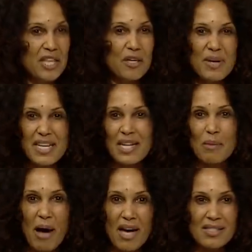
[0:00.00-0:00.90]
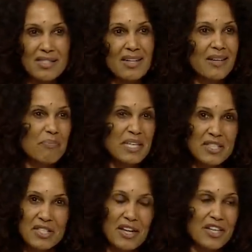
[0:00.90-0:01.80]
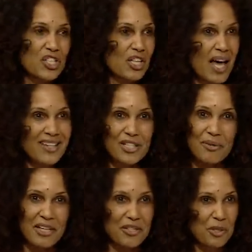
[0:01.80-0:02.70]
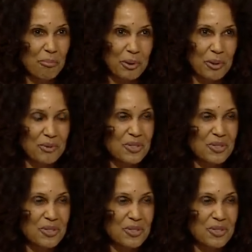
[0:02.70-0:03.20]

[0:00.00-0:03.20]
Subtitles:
They were eating pasta and pizza and gelato and ossobuco.